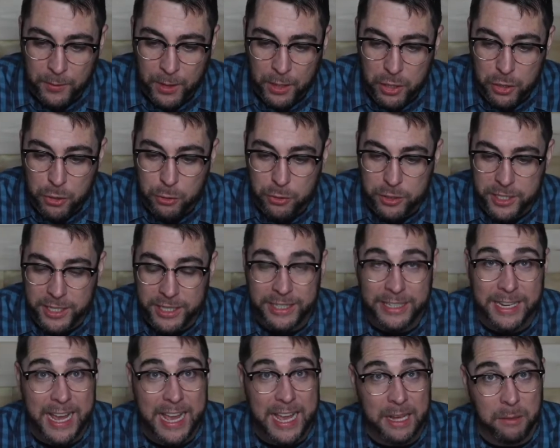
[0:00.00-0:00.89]
use any
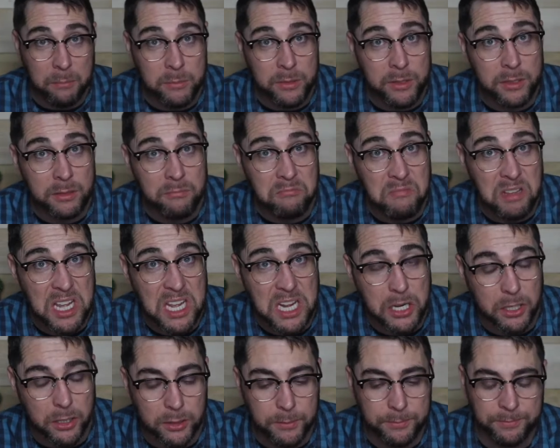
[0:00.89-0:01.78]
names
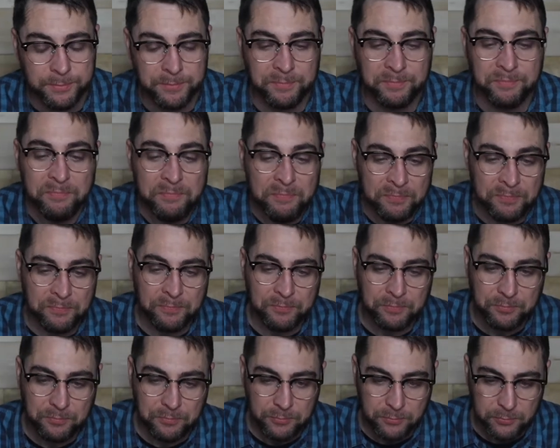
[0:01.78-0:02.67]
here.
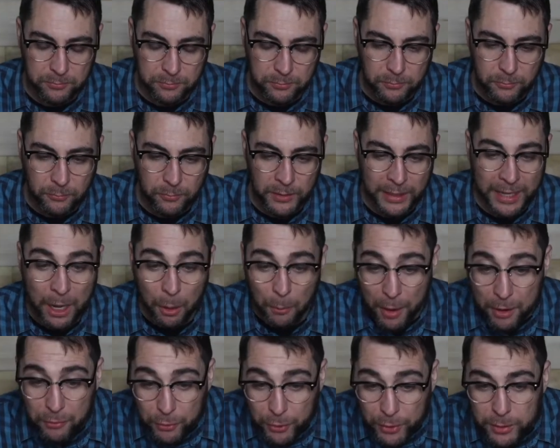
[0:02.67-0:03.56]

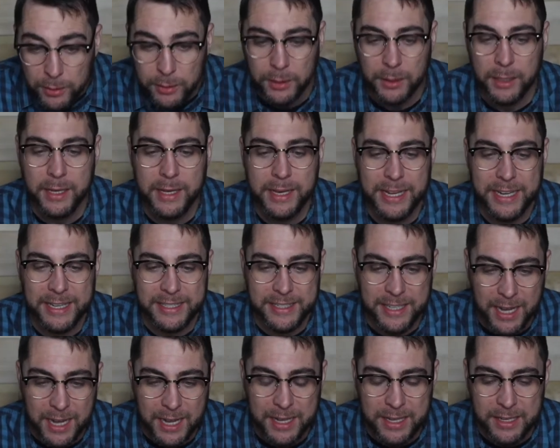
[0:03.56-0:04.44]
However, he
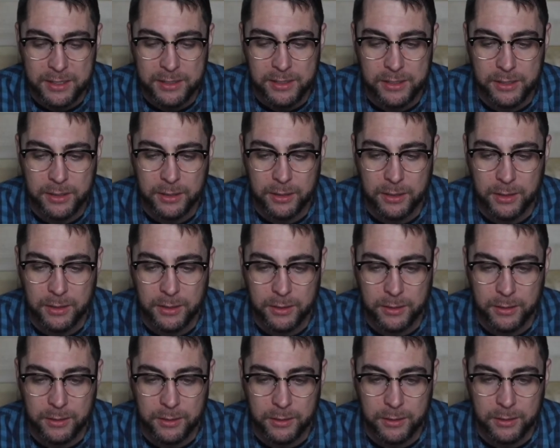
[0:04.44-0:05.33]
does
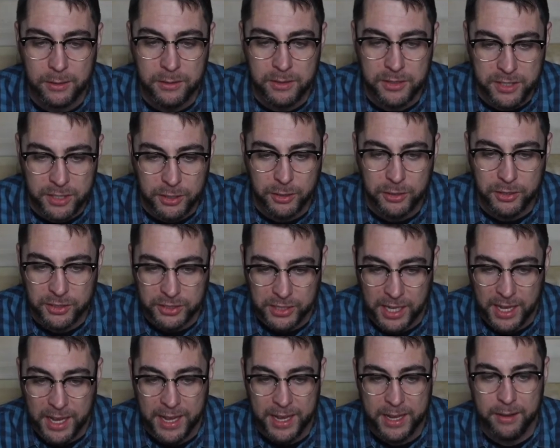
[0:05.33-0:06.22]
still
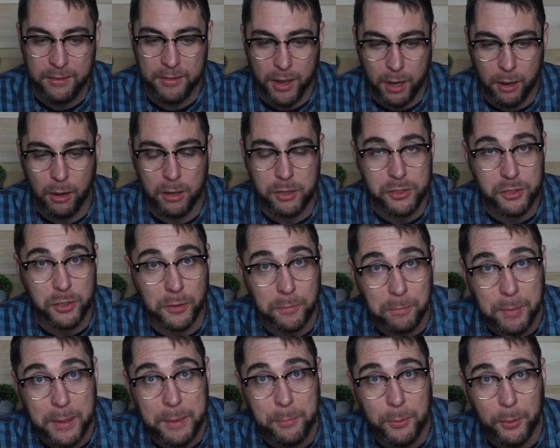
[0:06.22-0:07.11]
say there are
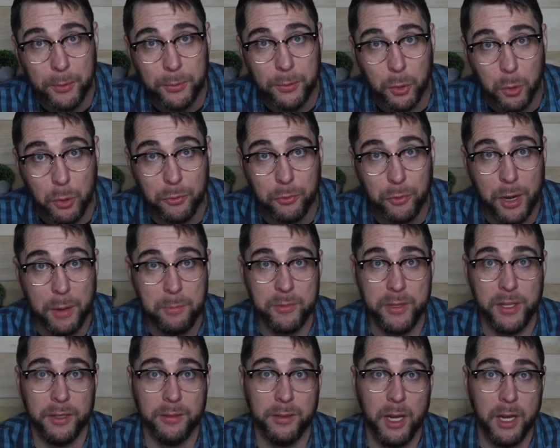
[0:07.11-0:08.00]
certain people who have
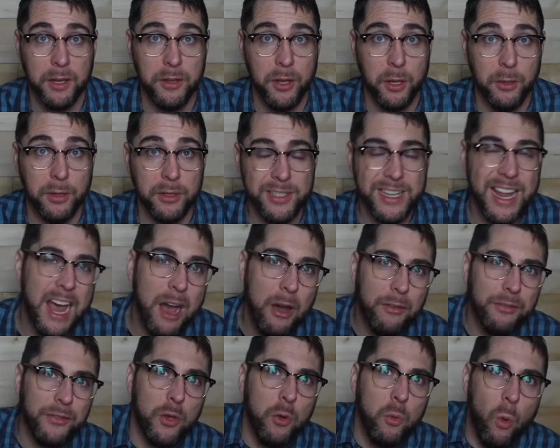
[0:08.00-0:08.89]
crept in unnoticed. Now,
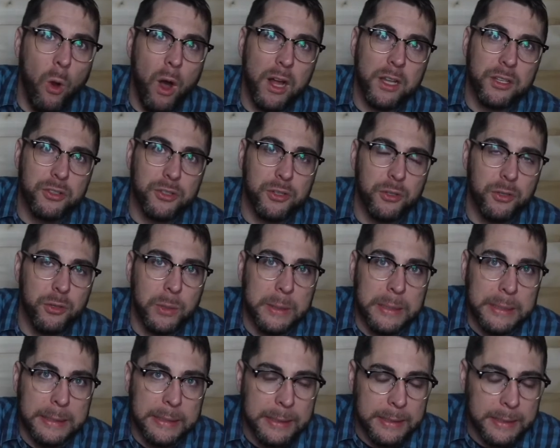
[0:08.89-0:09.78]
if you want to
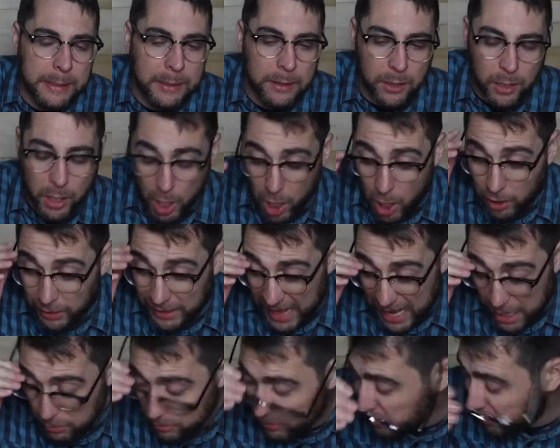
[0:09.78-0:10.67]
call
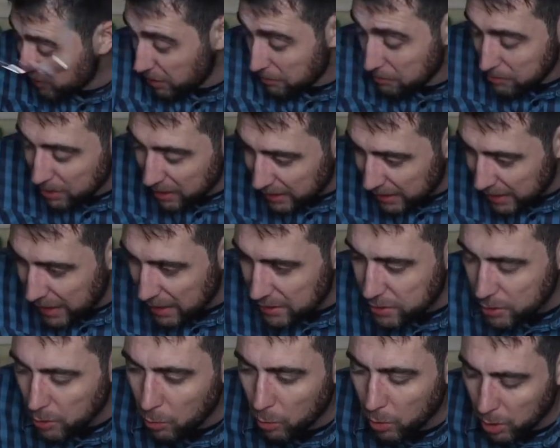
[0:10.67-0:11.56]
out somebody,
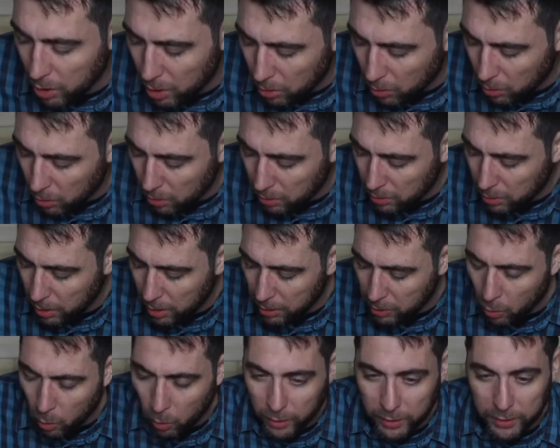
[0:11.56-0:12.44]
as it were, or
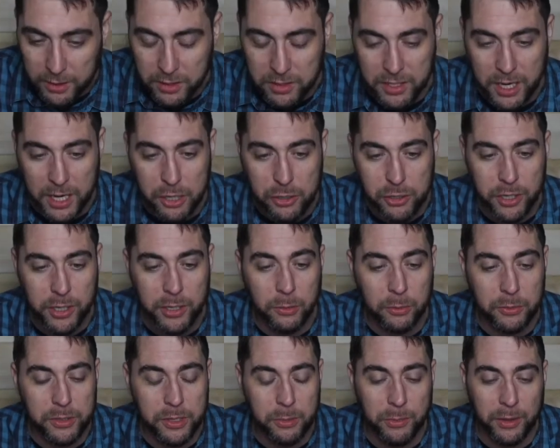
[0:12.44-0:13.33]
an organization
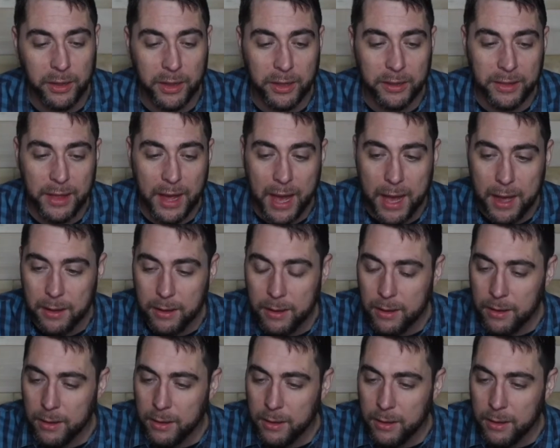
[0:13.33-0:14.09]
or something like that,